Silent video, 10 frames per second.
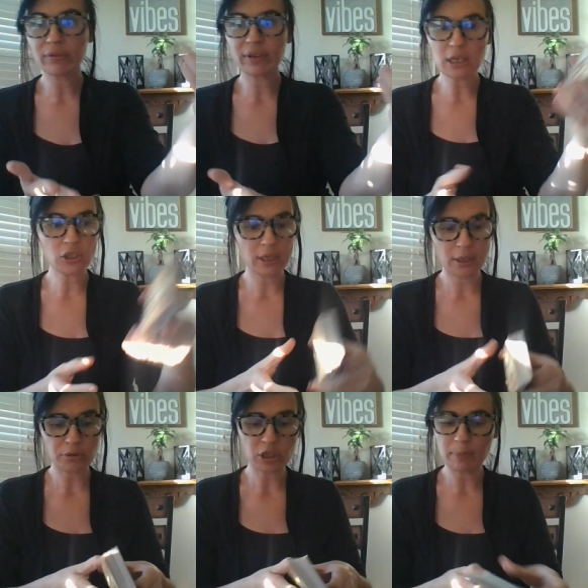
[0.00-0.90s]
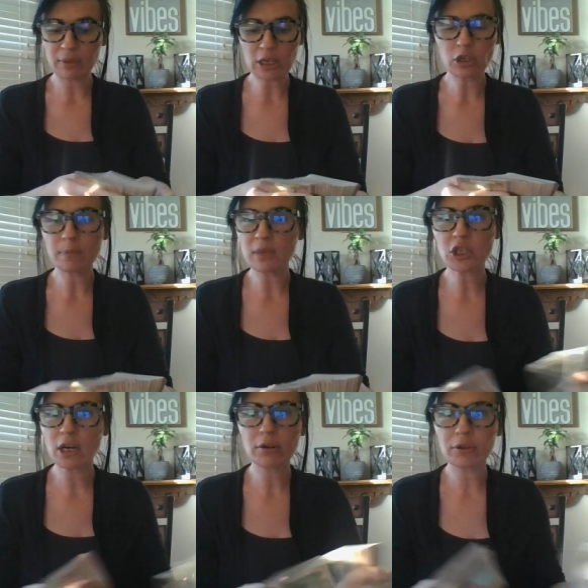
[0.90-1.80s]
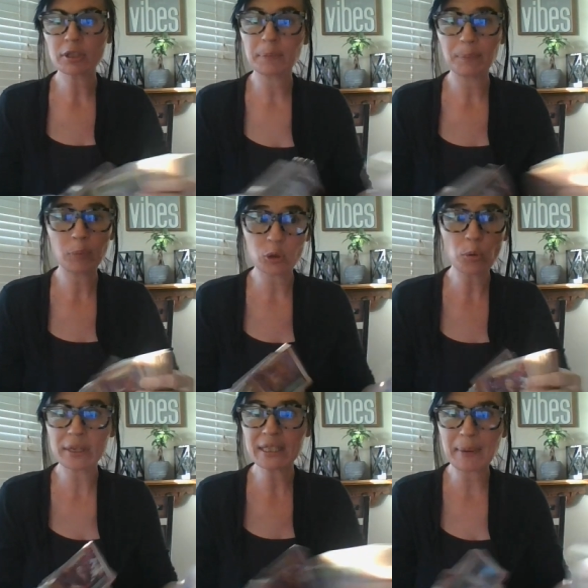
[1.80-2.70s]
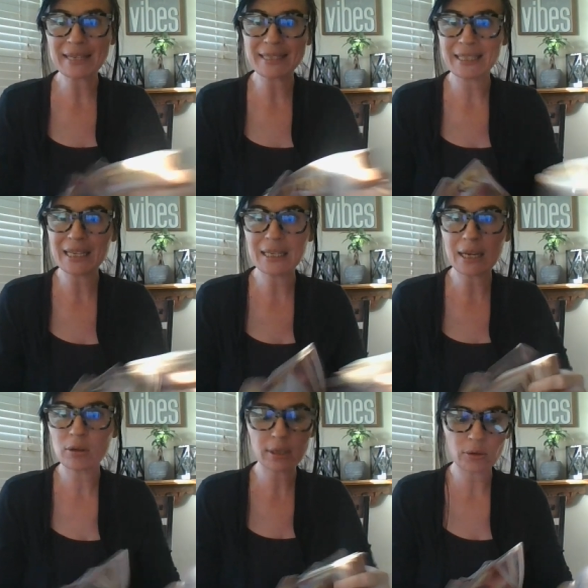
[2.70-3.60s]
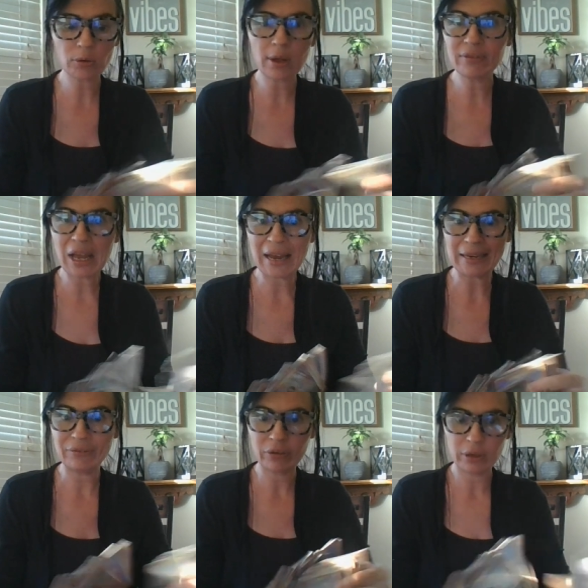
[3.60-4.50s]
mortification energy. But they shouldn't be sharing their sordid, spicy details of their love life.